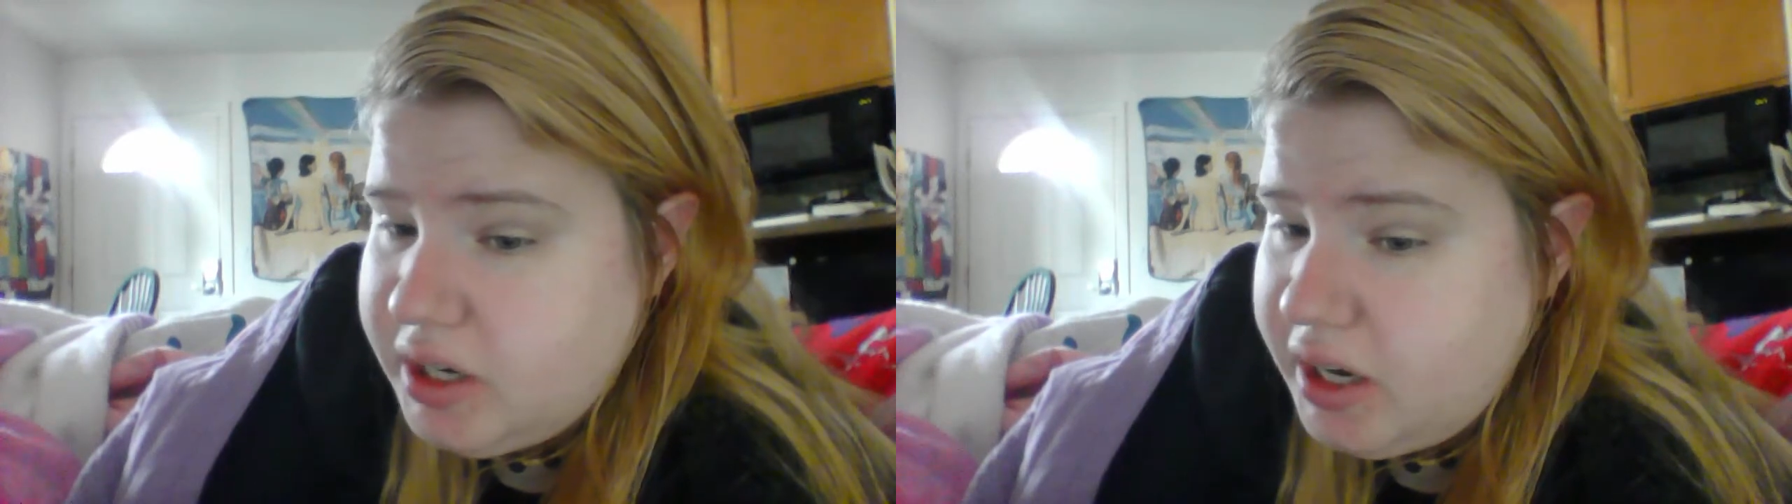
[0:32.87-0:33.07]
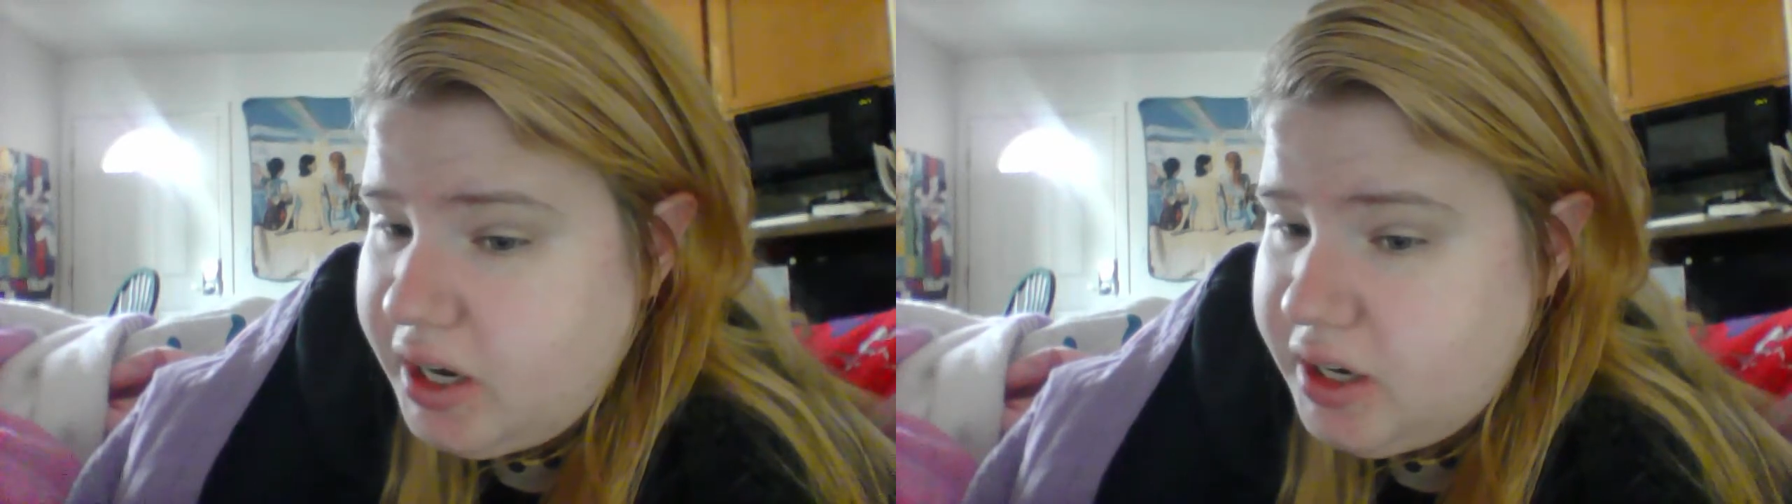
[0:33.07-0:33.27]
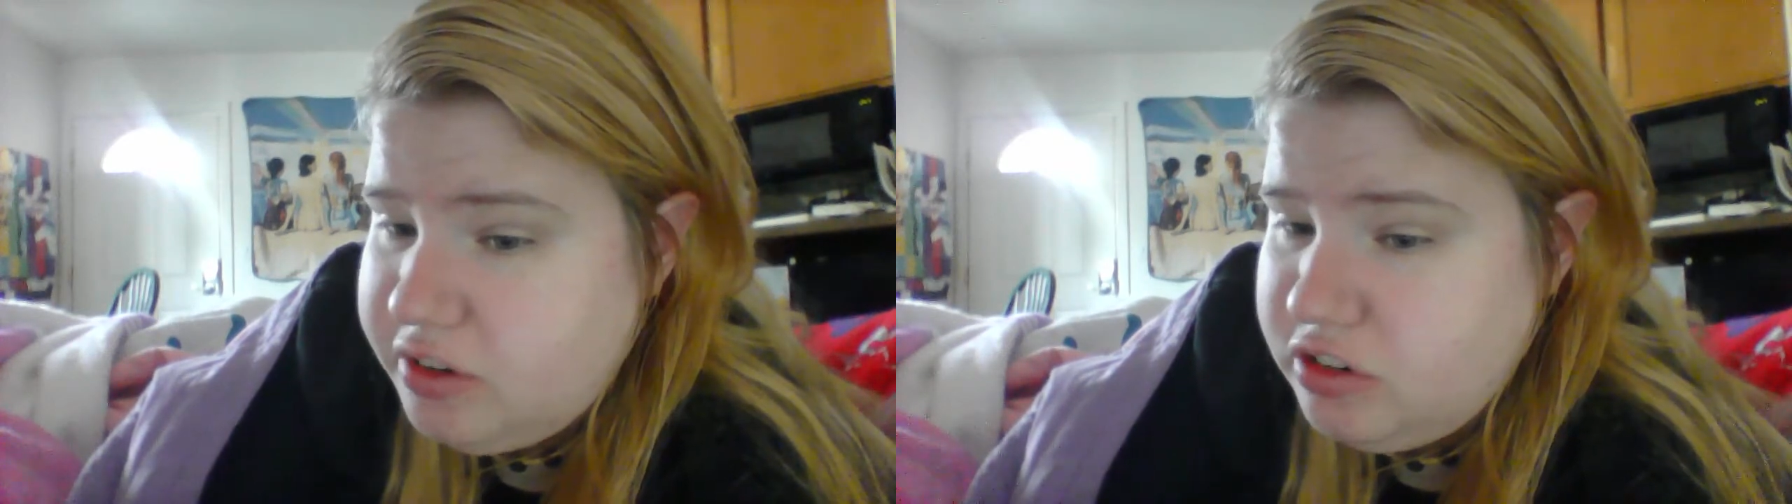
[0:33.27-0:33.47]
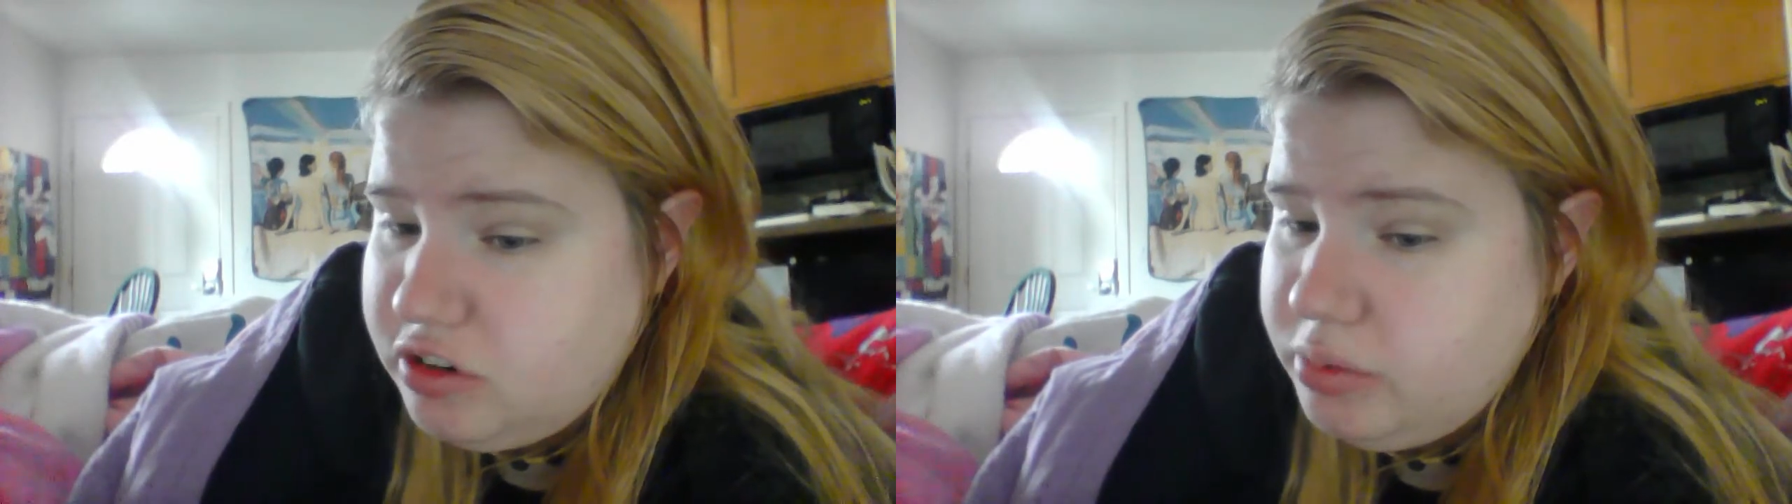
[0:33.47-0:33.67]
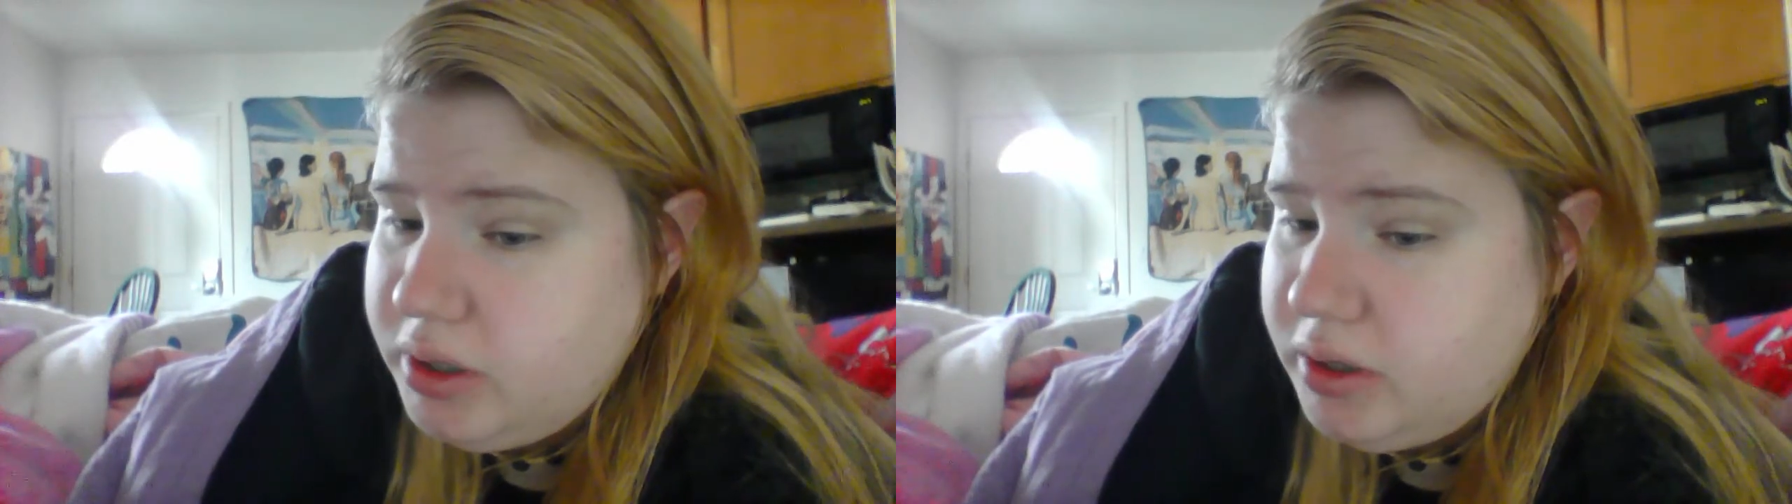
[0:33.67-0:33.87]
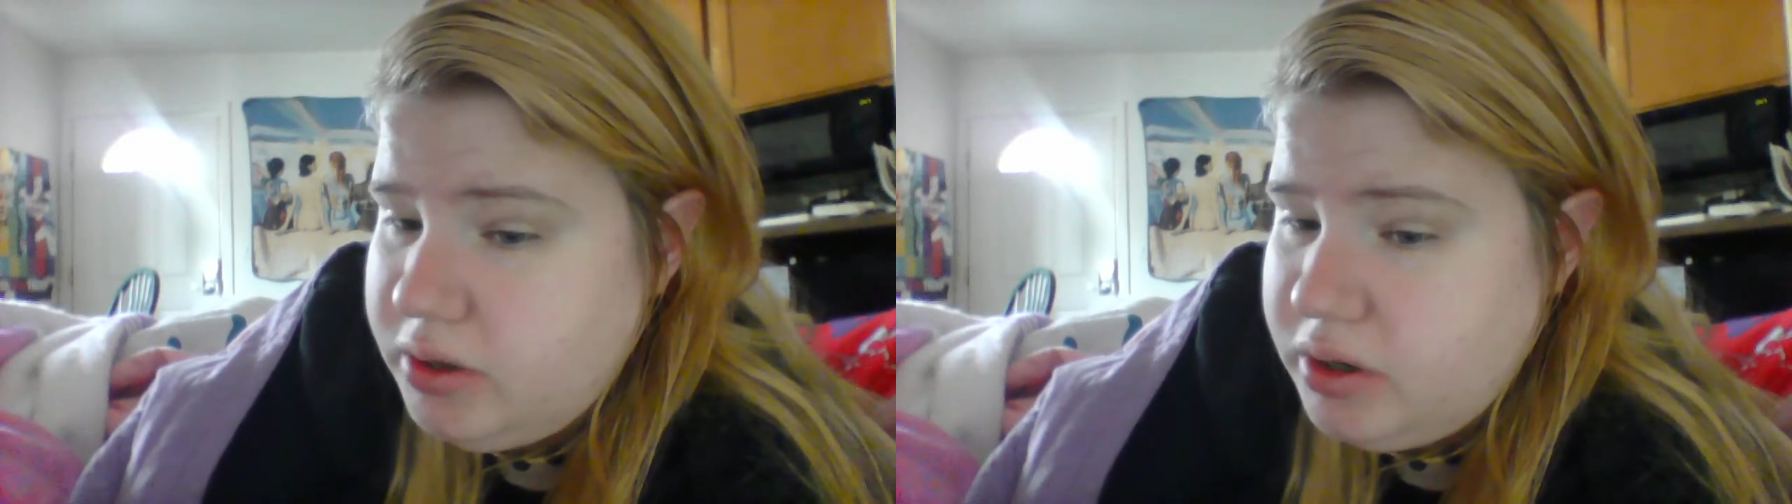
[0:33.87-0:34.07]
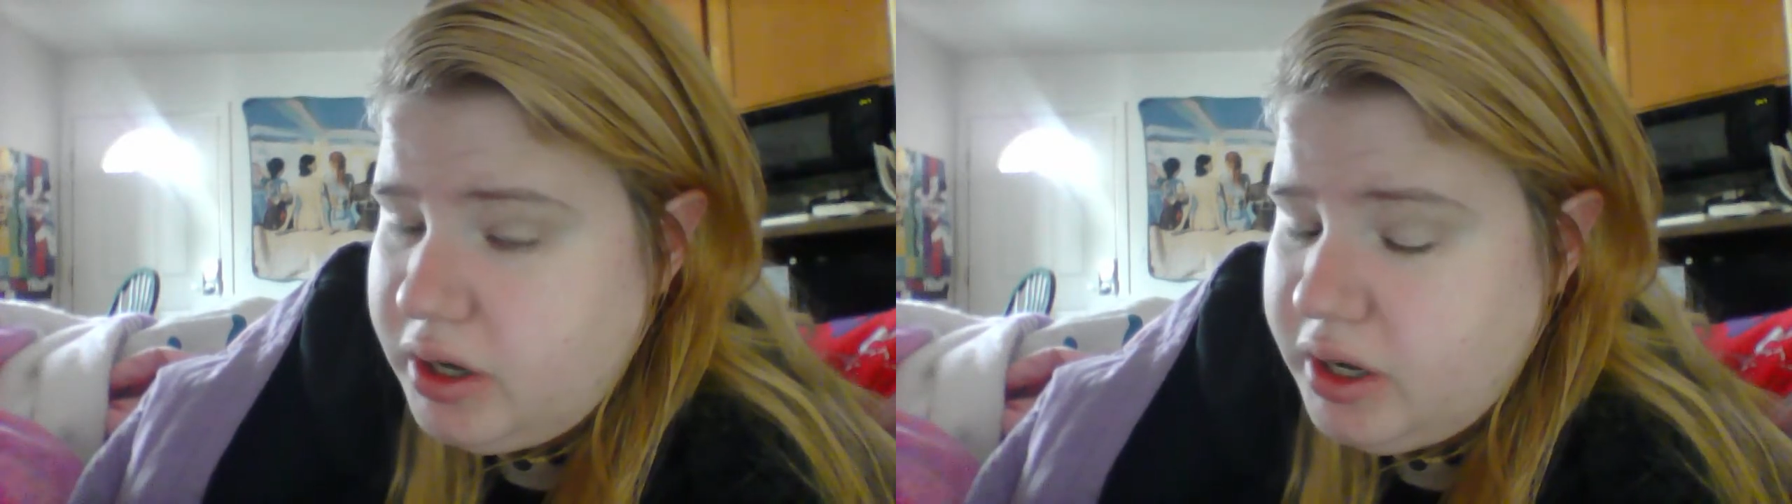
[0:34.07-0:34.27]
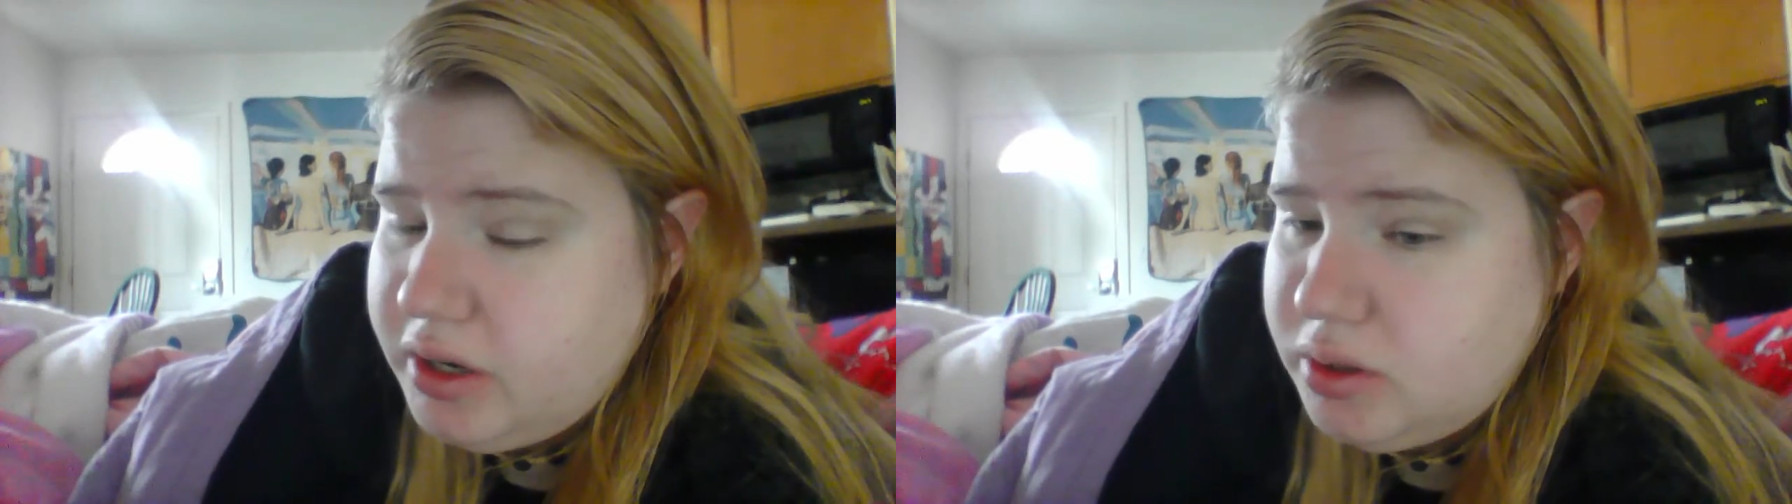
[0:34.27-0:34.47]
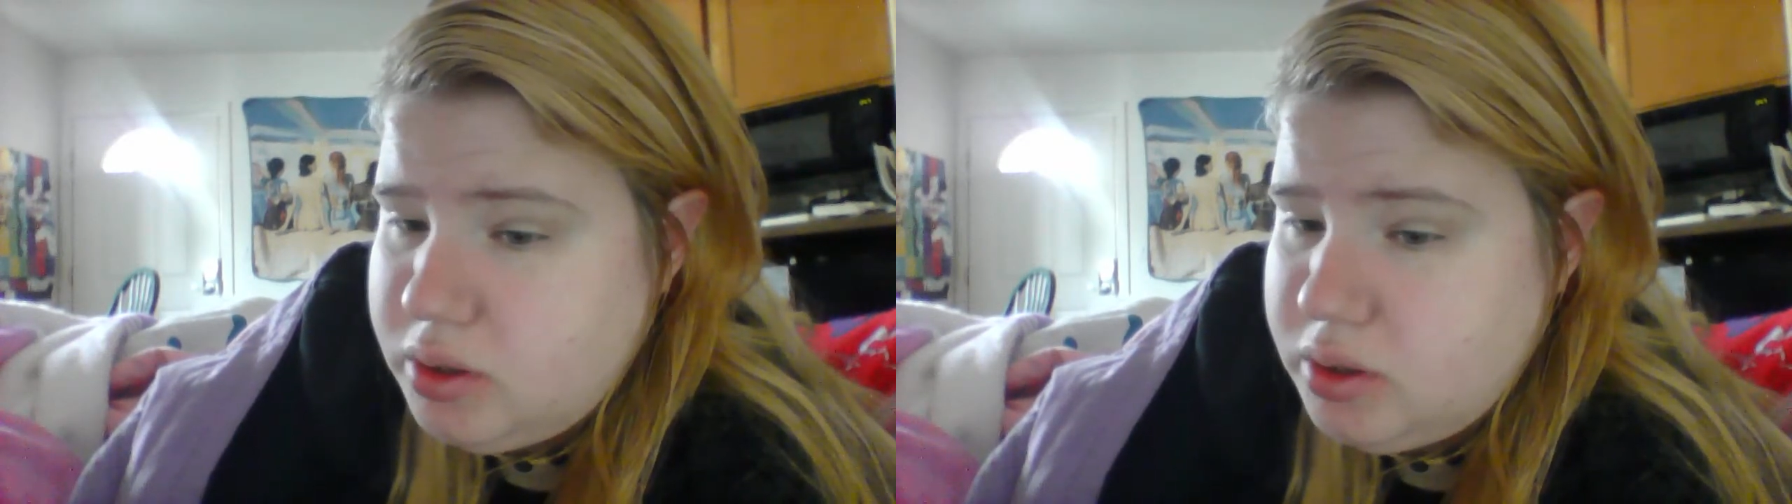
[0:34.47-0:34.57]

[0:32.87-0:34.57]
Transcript: I don't eat at